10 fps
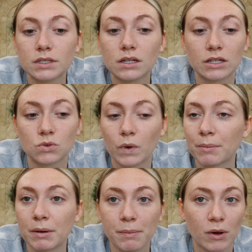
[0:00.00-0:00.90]
That's where I'm
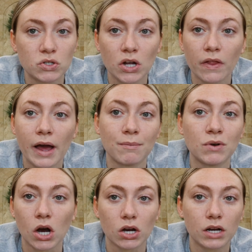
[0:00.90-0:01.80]
going to be posting all that. I'm
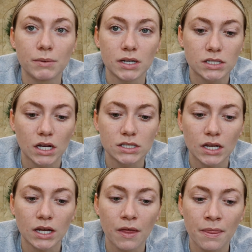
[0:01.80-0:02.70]
not going to be
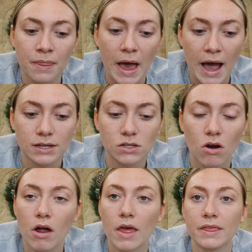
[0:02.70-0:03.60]
discussing that
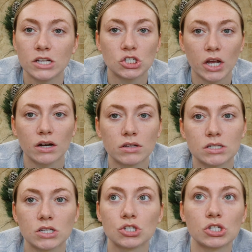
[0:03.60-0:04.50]
on this channel.
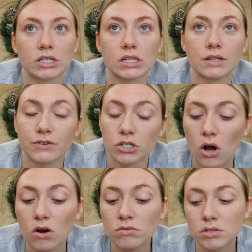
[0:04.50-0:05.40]
This is strictly for
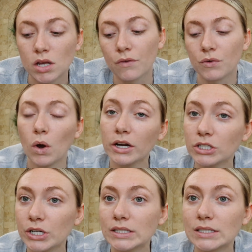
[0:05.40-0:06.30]
dogs. So if you are
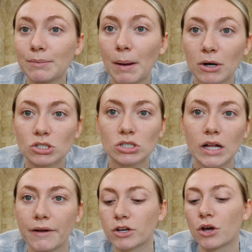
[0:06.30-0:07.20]
interested in my personal
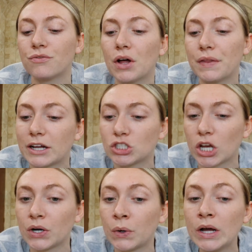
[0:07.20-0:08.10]
life, go follow that
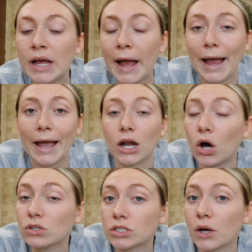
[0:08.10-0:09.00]
channel. And
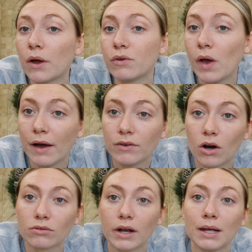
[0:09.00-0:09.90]
also, if you haven't
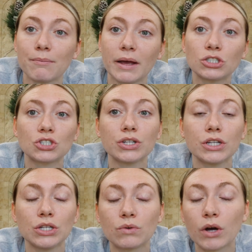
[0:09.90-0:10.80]
already, make sure
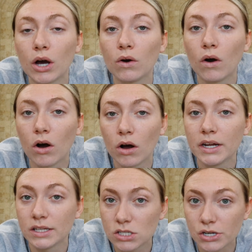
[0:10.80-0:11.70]
that you go on
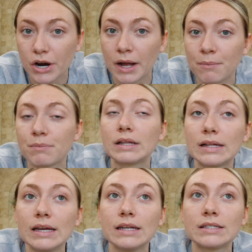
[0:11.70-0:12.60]
Instagram,
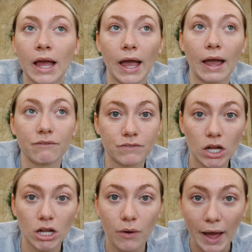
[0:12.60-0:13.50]
please, and
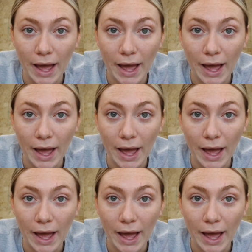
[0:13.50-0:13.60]
follow